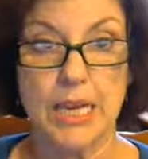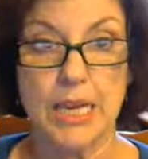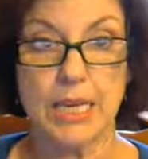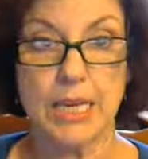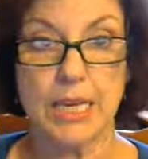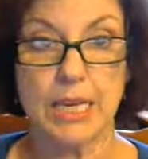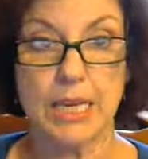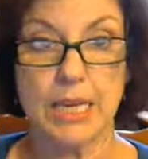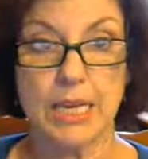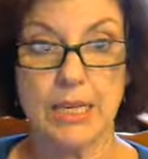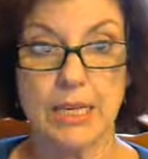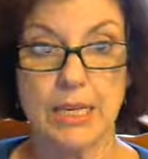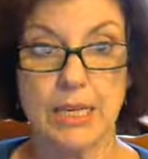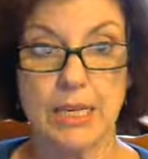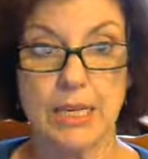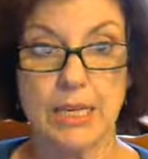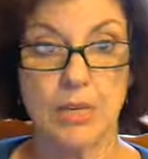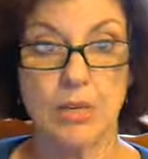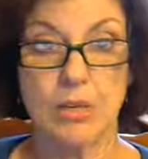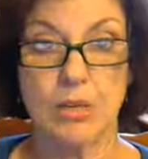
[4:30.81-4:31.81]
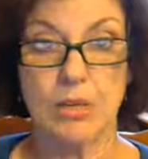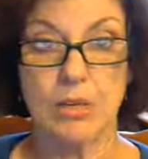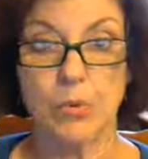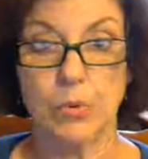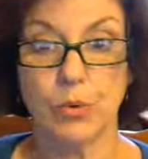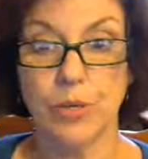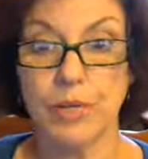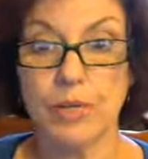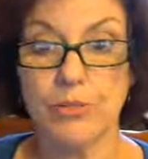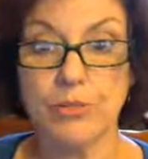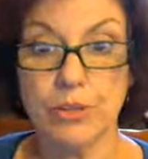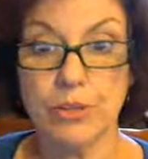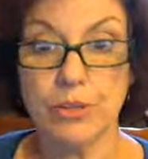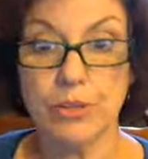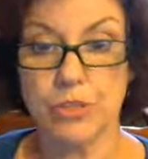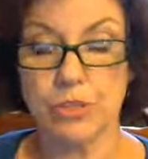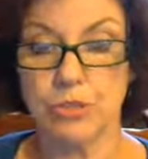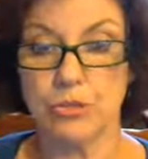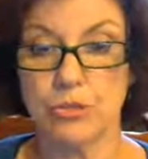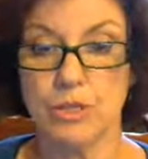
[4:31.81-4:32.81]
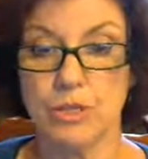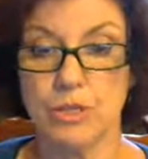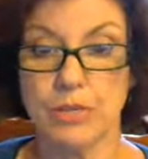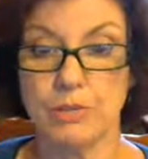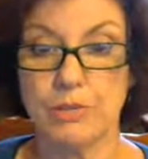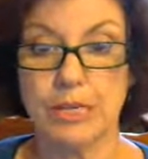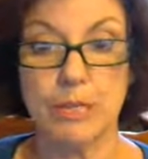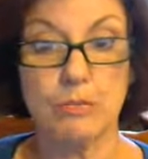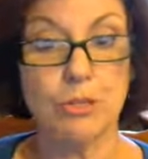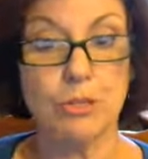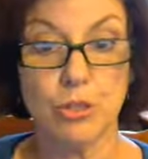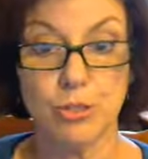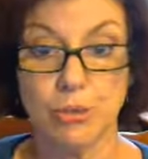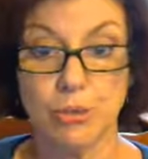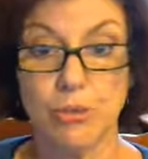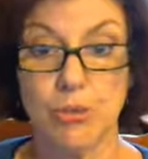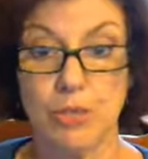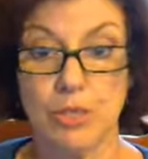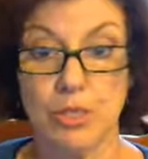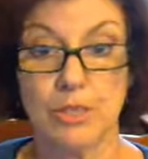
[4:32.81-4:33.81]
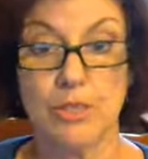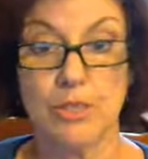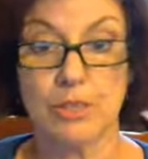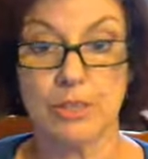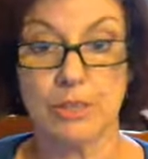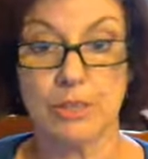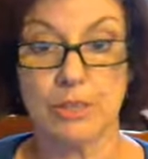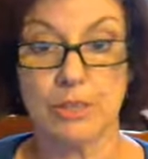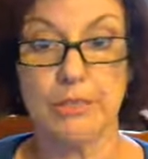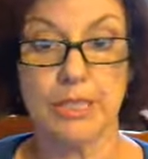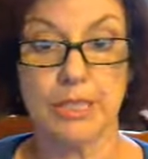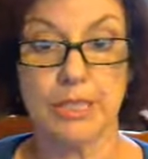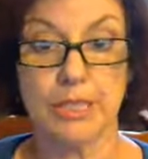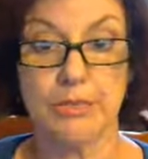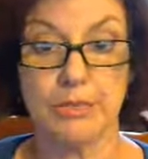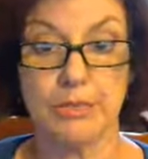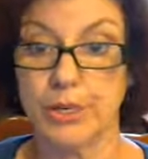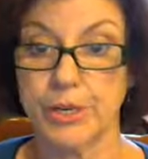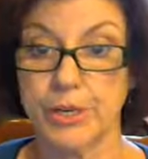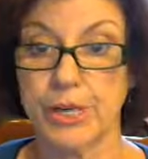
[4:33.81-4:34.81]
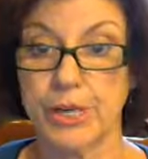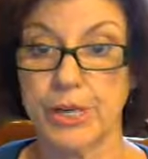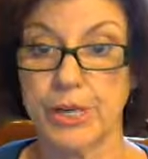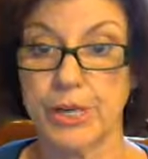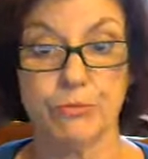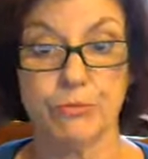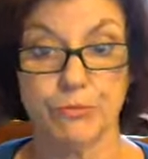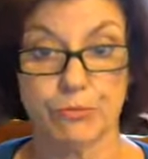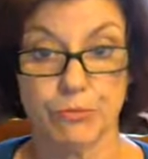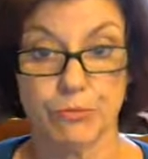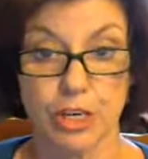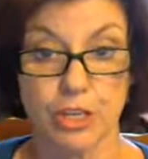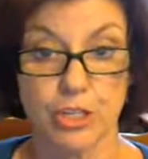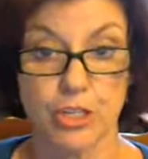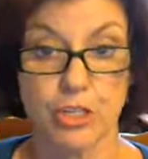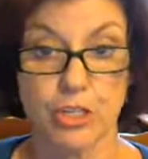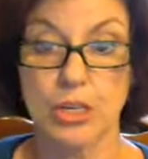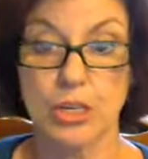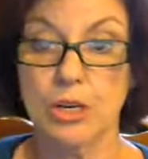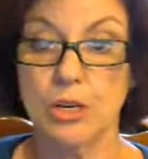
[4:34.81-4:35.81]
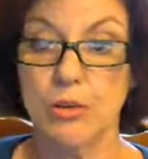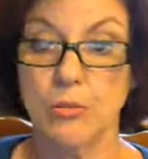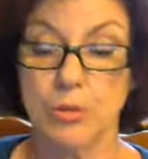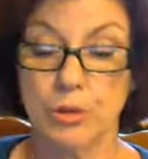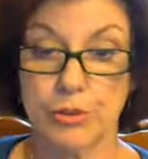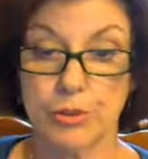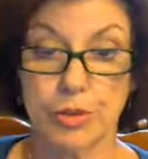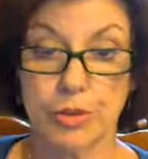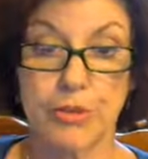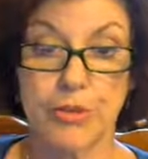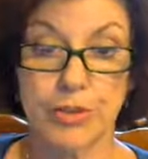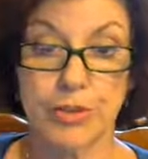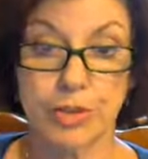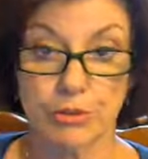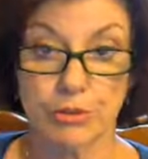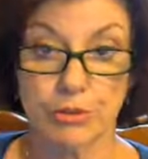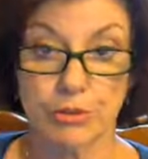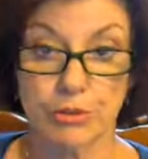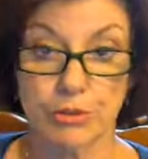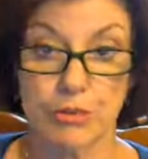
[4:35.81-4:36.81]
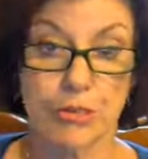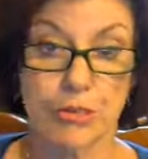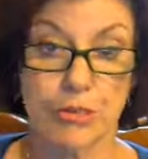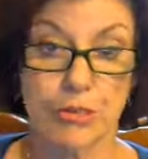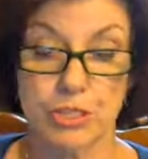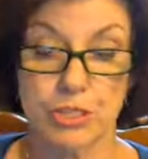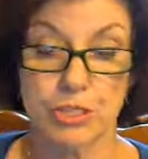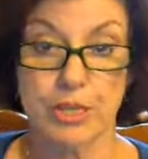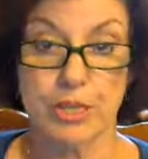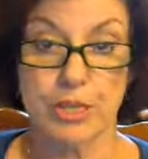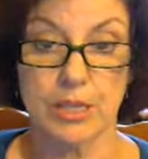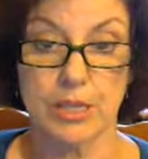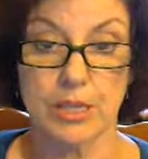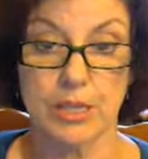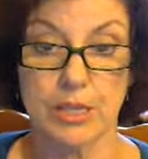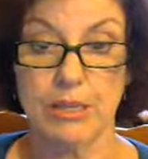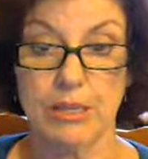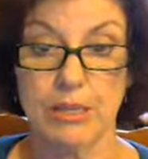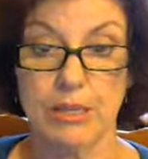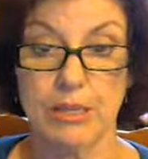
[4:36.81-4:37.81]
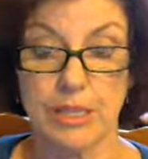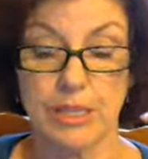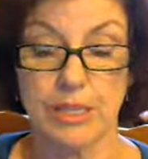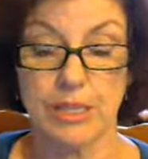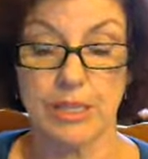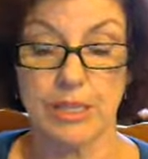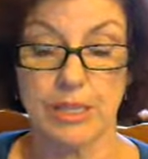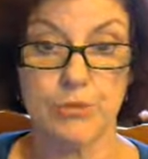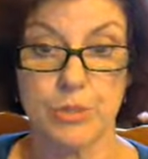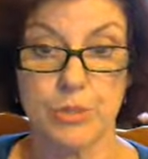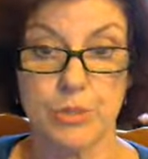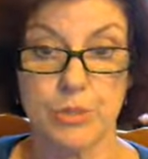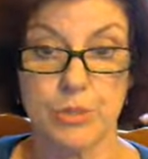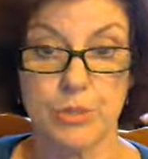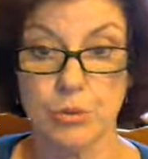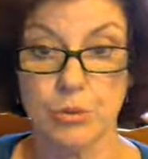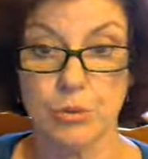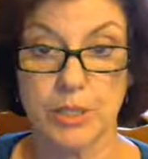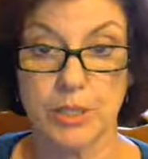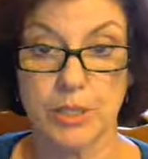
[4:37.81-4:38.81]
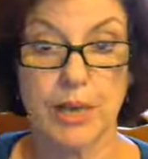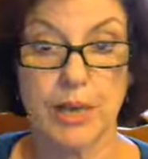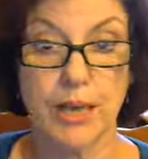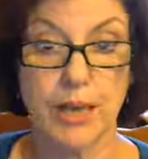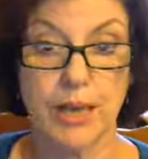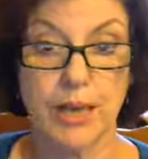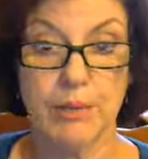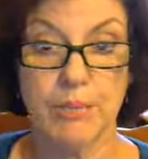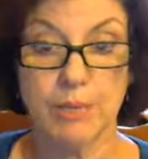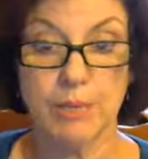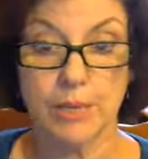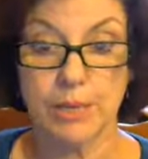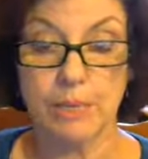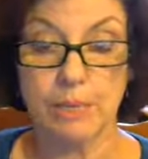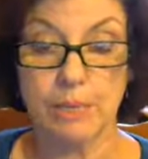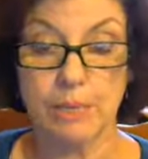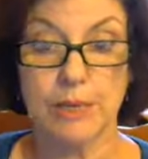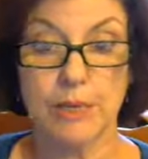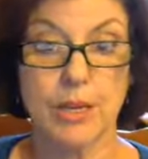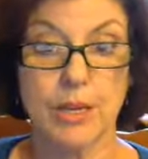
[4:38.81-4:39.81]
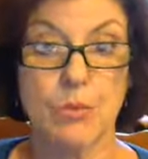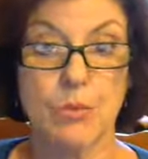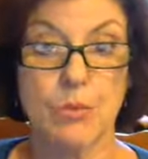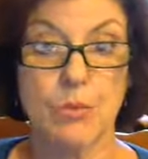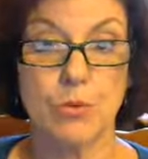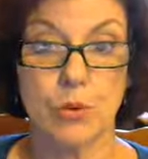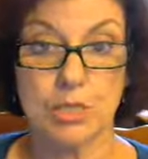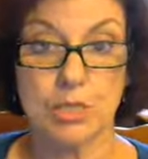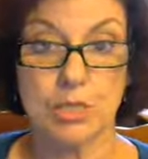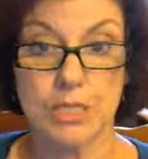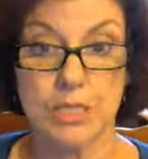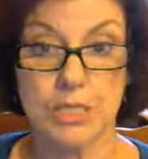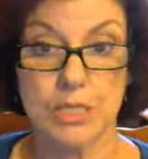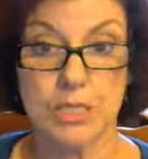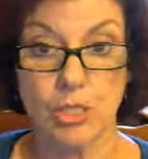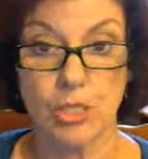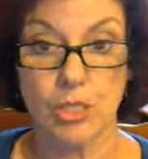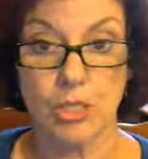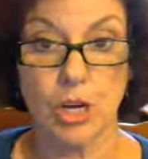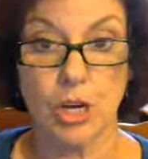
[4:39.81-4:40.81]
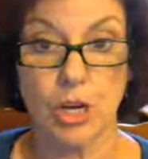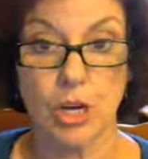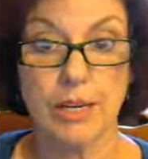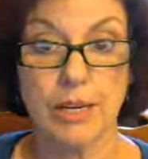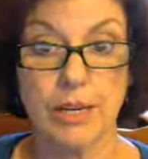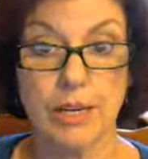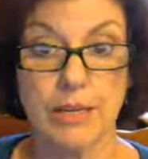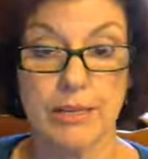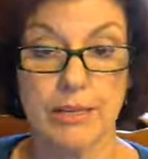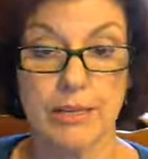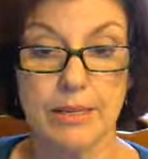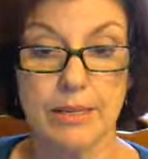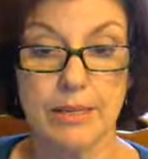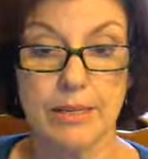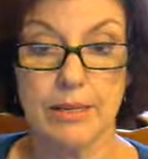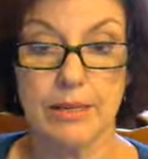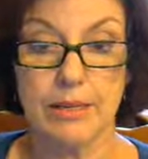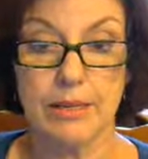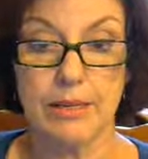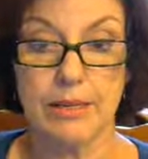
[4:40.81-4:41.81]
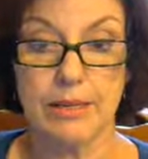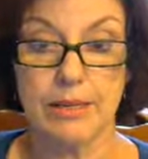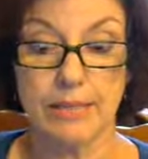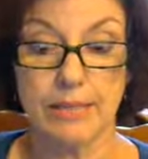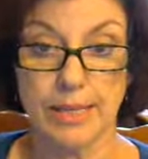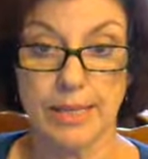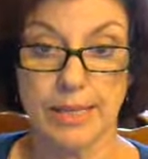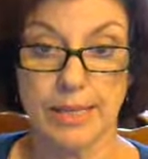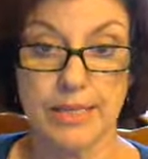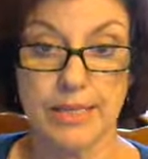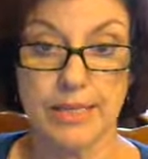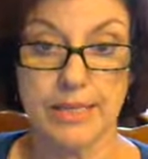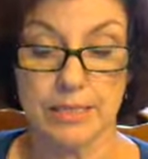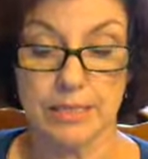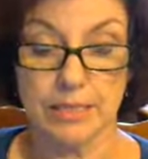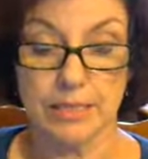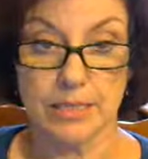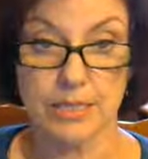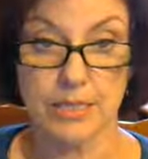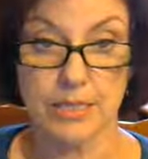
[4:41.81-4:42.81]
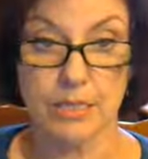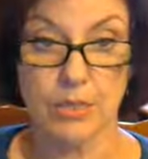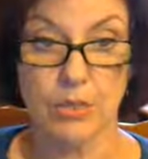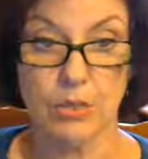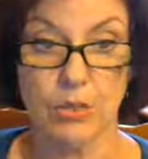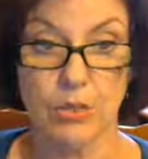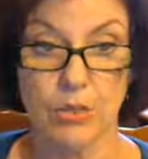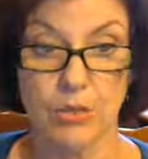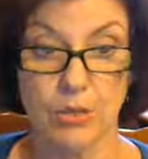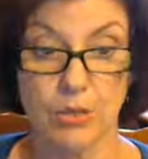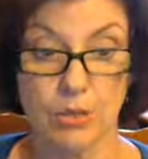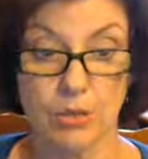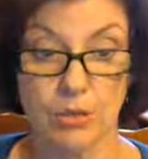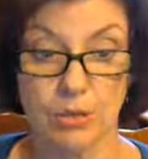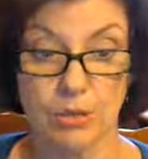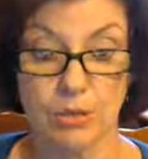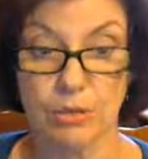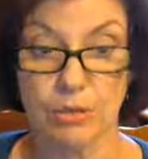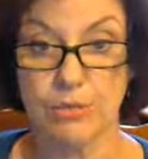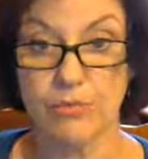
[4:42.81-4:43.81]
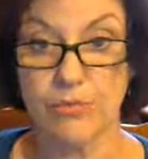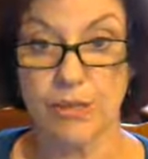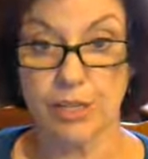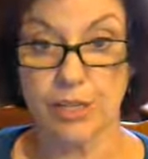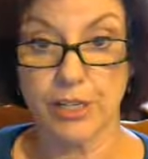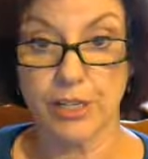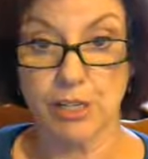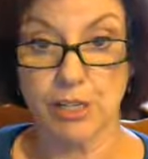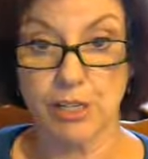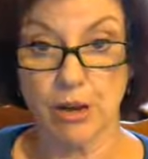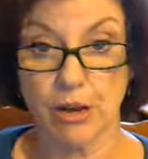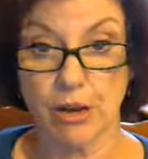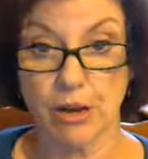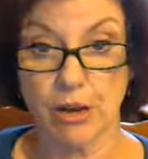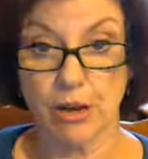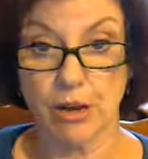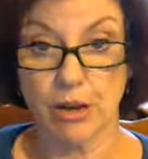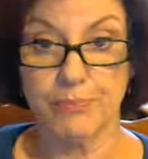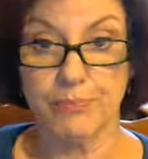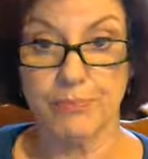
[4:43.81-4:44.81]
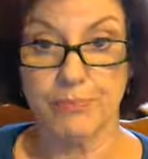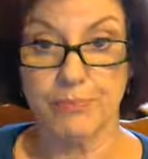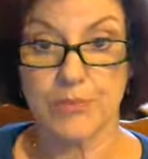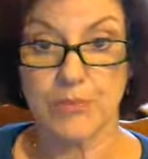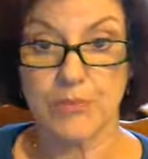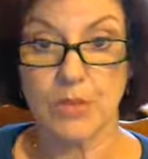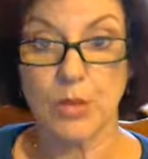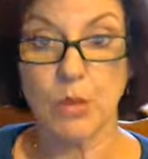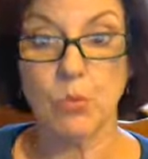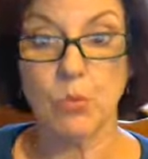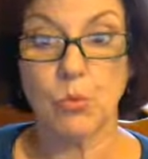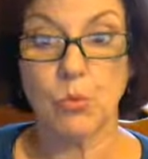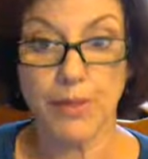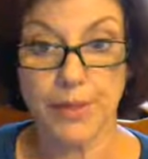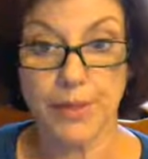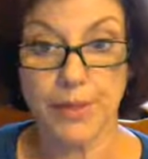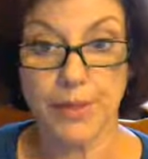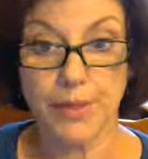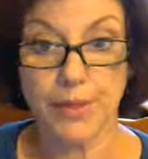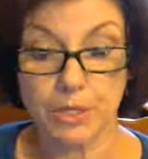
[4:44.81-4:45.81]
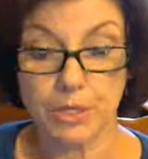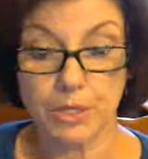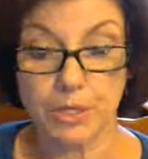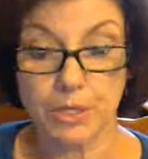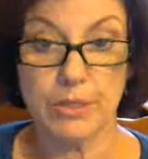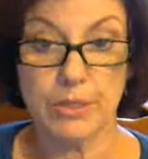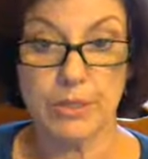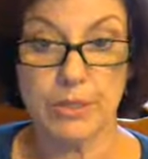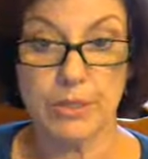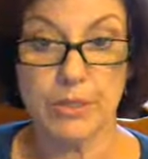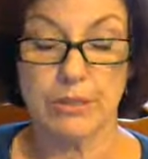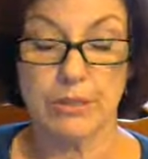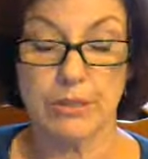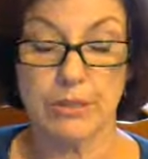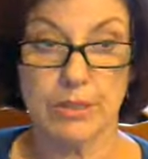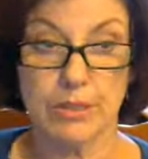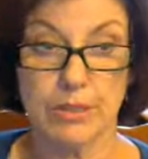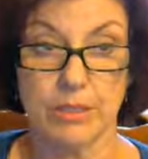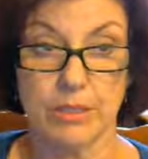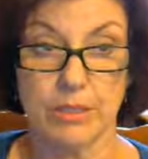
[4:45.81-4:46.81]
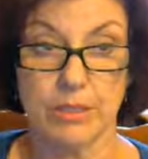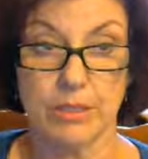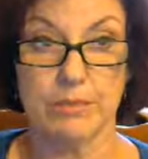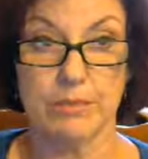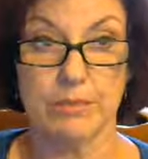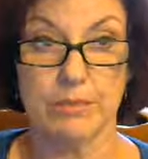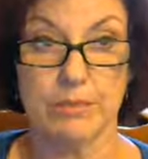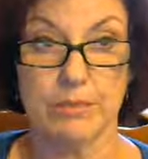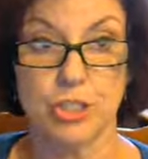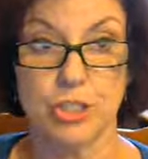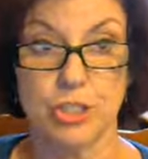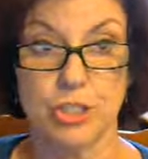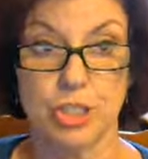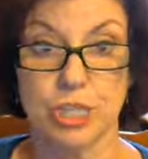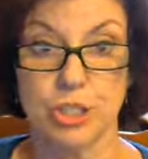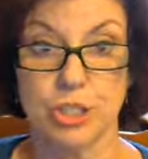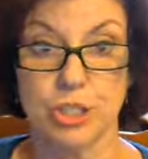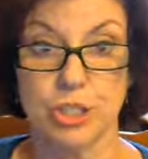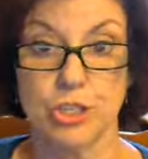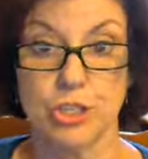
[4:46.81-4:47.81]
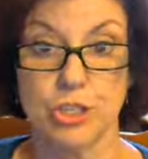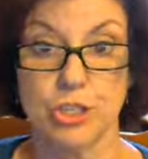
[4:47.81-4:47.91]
And so whatever it is you need, maybe you want somebody brand new, fresh, with all that new knowledge that they came from school with, and maybe they worked in a non-licensed or certified job while they were doing their education.